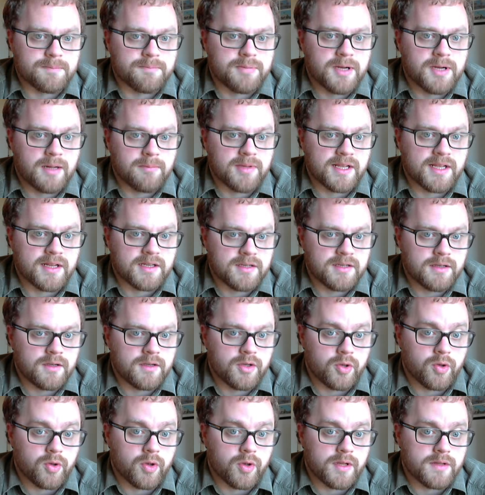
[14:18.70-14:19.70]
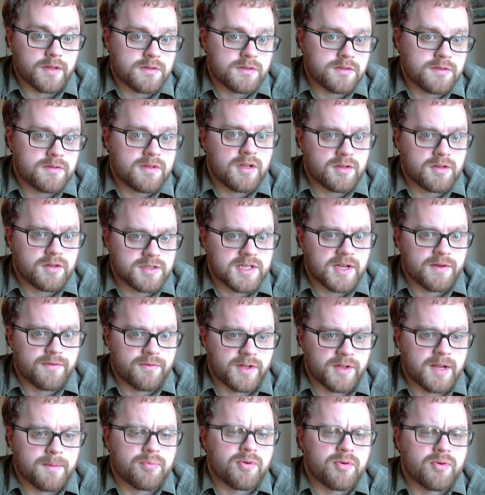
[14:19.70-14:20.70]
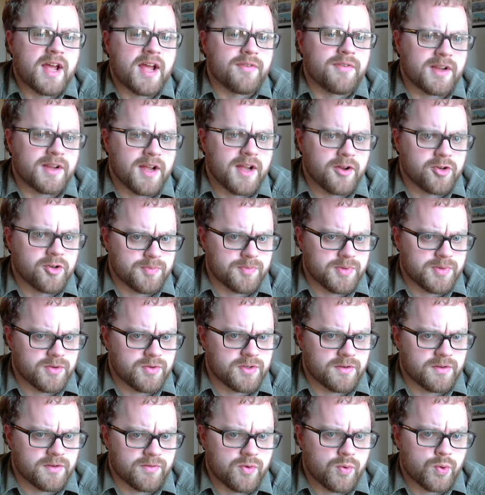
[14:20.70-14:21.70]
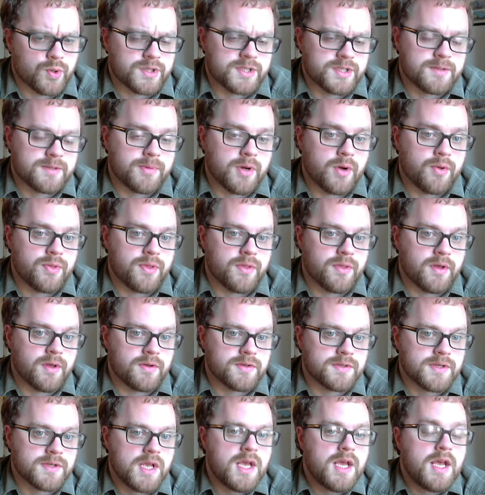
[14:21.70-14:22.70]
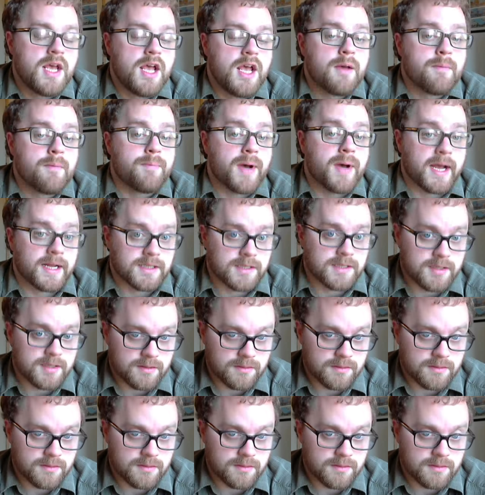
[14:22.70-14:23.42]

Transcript: public goods. There's definitely a private contribution, of course, to both of those. But